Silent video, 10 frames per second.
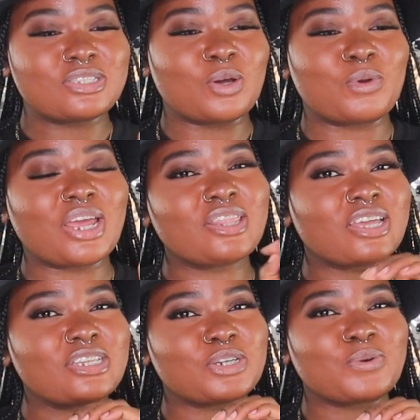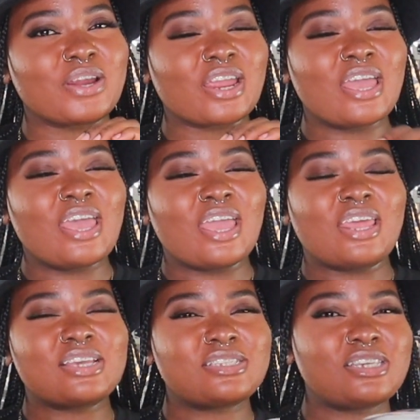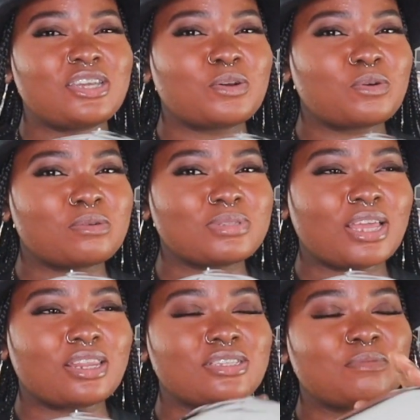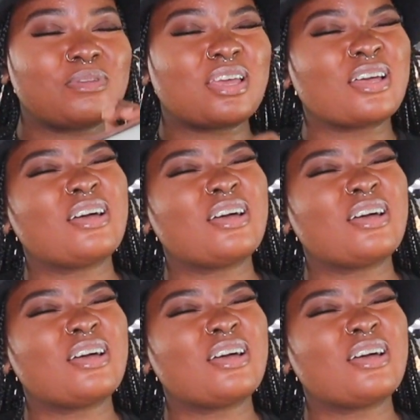So when I look at your work and I see your orbs like this, I'll be like,